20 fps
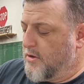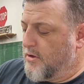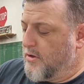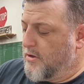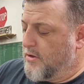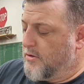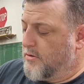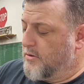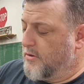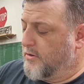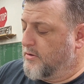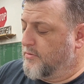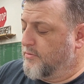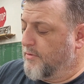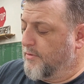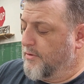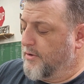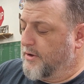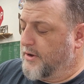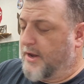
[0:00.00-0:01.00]
So this is what
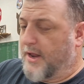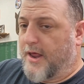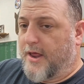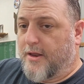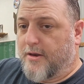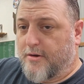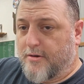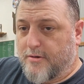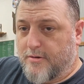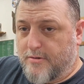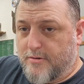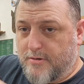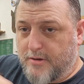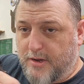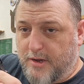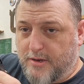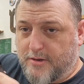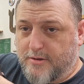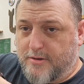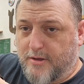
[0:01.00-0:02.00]
we're looking at.
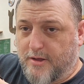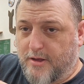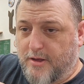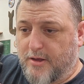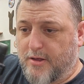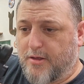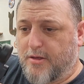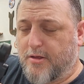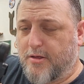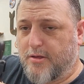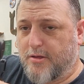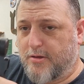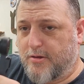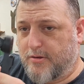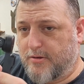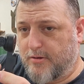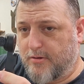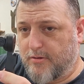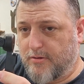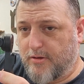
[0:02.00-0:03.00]
It
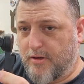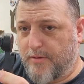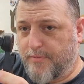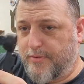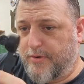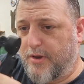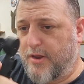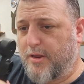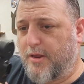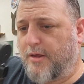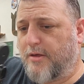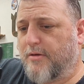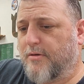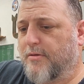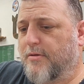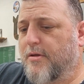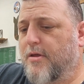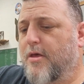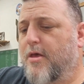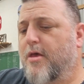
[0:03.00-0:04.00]
goes up. Now you can
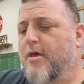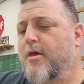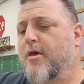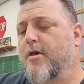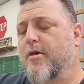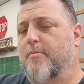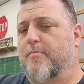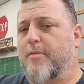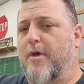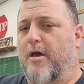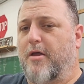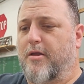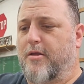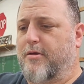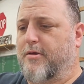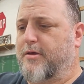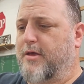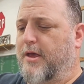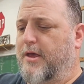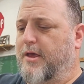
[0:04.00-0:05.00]
mount
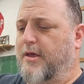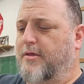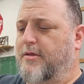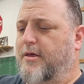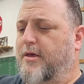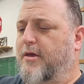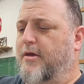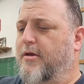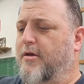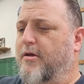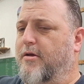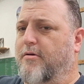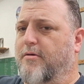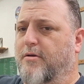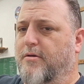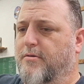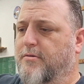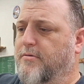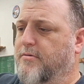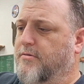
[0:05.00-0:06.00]
it, I guess, here,
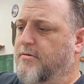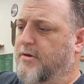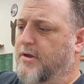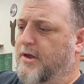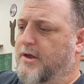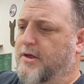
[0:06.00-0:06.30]
and it